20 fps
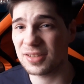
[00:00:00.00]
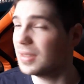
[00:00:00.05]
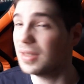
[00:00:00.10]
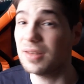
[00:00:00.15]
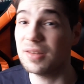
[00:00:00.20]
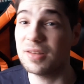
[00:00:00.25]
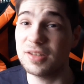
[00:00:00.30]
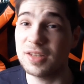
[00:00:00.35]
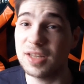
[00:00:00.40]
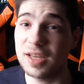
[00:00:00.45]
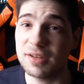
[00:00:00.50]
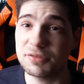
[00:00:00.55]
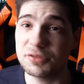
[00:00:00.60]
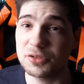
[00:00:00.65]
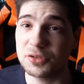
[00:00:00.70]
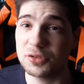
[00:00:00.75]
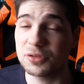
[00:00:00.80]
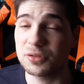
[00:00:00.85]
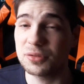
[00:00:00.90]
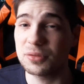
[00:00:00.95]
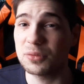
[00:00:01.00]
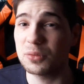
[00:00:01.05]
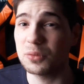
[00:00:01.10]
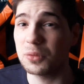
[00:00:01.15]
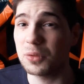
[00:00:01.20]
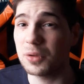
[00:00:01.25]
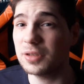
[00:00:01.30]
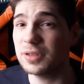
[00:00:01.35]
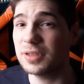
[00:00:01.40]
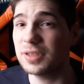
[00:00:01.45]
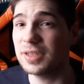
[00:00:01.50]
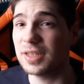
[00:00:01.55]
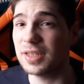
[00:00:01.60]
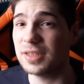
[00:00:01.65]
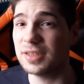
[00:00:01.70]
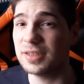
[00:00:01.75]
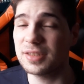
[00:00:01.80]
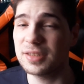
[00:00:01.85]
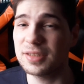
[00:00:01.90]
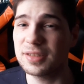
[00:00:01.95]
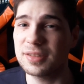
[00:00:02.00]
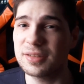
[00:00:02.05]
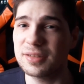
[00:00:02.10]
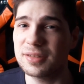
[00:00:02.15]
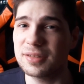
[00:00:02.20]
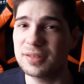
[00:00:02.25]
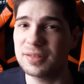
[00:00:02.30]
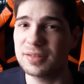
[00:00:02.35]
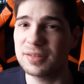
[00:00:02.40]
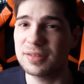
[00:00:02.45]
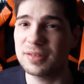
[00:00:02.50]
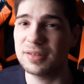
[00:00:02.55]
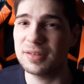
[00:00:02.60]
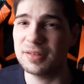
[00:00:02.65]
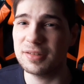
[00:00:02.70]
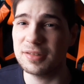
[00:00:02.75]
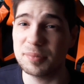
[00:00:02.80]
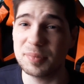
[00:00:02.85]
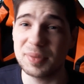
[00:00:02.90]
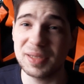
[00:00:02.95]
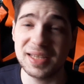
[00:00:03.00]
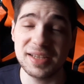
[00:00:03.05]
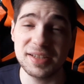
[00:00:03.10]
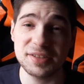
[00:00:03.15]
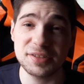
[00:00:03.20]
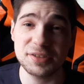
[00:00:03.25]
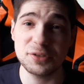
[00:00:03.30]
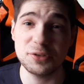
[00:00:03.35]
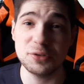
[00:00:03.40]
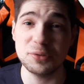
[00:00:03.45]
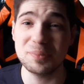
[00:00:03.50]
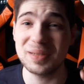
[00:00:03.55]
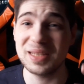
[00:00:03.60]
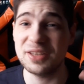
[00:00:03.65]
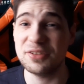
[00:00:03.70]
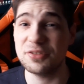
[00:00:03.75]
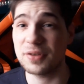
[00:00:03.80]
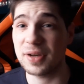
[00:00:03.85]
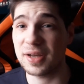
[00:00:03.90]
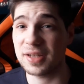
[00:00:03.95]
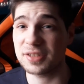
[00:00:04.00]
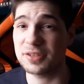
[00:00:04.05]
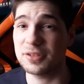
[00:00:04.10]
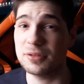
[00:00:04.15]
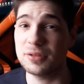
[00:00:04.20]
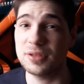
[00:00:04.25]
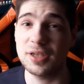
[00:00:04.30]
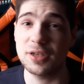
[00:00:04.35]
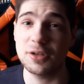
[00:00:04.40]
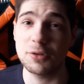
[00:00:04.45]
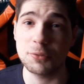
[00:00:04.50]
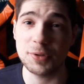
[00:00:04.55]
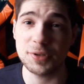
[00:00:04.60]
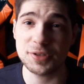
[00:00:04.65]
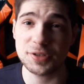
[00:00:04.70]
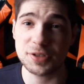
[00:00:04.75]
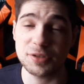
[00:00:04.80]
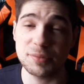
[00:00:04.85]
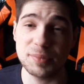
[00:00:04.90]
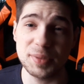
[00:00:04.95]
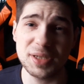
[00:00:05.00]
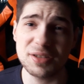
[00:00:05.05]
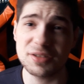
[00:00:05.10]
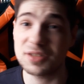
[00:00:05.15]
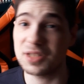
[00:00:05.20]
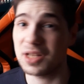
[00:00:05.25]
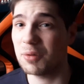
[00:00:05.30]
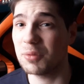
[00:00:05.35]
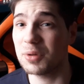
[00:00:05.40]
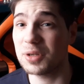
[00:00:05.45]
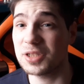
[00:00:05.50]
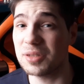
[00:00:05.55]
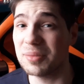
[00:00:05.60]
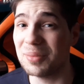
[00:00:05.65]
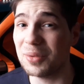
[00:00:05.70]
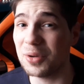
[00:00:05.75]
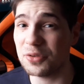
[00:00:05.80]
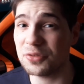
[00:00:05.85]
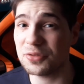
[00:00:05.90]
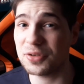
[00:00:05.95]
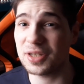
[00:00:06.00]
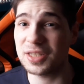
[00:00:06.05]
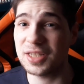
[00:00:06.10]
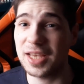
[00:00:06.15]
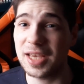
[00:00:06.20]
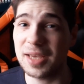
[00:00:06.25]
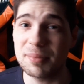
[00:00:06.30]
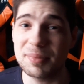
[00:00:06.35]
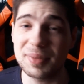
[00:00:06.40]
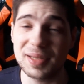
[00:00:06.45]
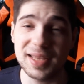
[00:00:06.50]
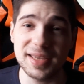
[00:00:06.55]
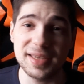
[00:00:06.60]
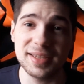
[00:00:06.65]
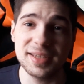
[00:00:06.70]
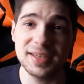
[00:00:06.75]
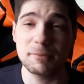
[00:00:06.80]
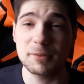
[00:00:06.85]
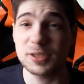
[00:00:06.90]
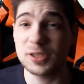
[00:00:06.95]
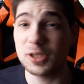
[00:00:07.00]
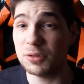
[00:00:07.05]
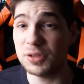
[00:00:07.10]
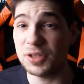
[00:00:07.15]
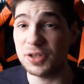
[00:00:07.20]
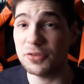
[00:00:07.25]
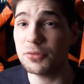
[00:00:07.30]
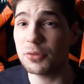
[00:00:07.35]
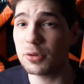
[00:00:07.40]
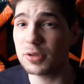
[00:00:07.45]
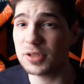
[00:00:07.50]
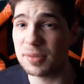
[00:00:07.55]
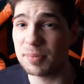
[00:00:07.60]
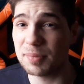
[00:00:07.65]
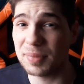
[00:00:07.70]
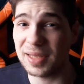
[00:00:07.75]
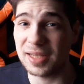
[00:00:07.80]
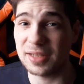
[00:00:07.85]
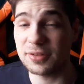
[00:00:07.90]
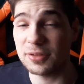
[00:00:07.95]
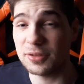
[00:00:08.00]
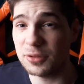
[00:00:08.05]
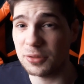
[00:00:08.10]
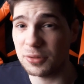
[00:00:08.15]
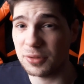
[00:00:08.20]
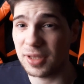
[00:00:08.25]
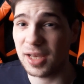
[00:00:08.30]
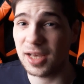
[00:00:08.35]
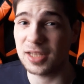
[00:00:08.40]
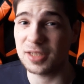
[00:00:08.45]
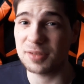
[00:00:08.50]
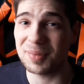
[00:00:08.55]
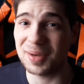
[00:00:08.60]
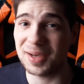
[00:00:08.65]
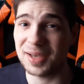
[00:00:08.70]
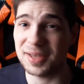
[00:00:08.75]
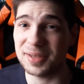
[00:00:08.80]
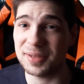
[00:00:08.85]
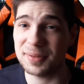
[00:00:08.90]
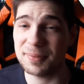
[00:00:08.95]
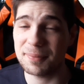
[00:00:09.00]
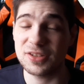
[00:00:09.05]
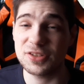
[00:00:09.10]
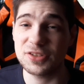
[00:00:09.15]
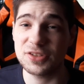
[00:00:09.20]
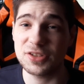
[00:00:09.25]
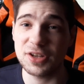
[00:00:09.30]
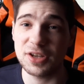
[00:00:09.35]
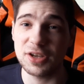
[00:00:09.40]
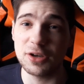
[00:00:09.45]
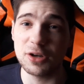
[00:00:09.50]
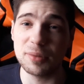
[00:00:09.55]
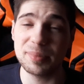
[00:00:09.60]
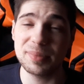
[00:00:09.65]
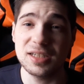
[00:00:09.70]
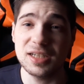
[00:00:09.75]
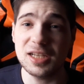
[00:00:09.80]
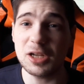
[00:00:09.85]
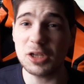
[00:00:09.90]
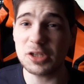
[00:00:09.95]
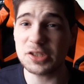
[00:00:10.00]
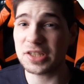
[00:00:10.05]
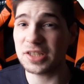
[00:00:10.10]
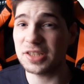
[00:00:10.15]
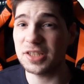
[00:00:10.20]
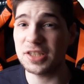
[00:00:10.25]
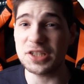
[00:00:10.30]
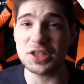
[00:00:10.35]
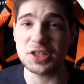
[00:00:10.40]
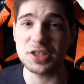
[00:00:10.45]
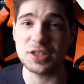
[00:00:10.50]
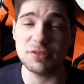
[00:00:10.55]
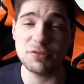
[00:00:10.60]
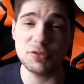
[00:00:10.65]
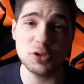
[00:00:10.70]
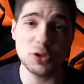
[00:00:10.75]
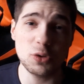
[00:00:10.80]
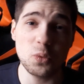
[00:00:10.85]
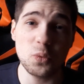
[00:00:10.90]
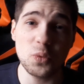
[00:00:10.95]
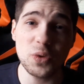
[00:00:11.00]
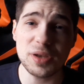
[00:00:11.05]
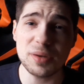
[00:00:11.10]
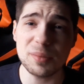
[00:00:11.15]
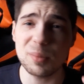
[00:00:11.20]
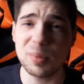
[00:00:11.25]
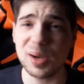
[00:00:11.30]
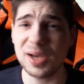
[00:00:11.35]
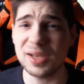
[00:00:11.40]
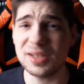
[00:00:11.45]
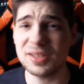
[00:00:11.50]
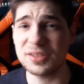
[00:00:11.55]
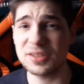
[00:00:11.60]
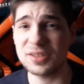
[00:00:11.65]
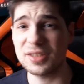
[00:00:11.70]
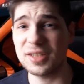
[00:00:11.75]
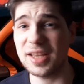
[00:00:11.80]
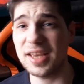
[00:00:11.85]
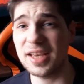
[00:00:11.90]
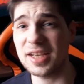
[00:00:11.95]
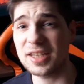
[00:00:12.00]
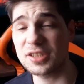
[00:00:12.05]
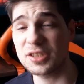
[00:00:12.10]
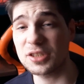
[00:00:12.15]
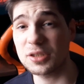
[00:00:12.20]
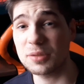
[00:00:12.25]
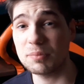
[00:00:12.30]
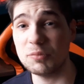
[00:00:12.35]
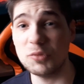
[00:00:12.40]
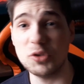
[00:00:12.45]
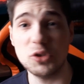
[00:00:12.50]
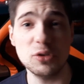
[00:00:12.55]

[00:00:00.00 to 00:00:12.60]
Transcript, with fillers: the devs wanted the players to play fast, to take risks, because that was the more fun gameplay. So they forced the player to do that by setting up a loss condition. If you don't win by turn X, you